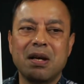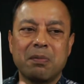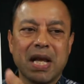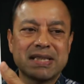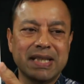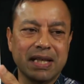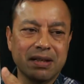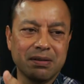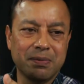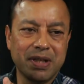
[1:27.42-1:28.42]
plastic,
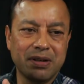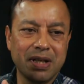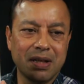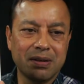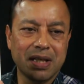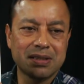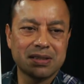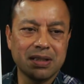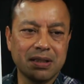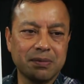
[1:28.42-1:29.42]
you know, material
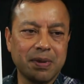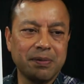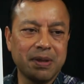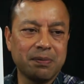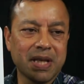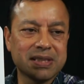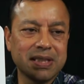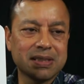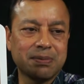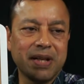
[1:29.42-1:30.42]
that's, you know, maybe
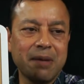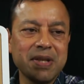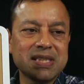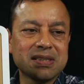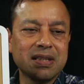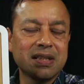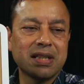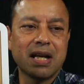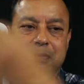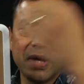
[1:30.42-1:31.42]
plastic filaments
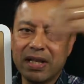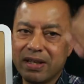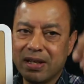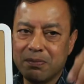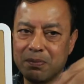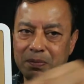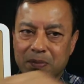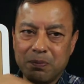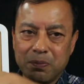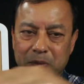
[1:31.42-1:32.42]
that are melted and
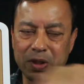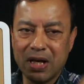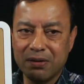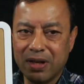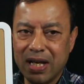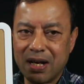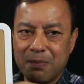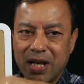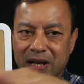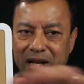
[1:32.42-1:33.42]
put down layer
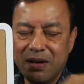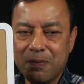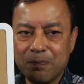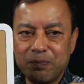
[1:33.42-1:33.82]
by layer.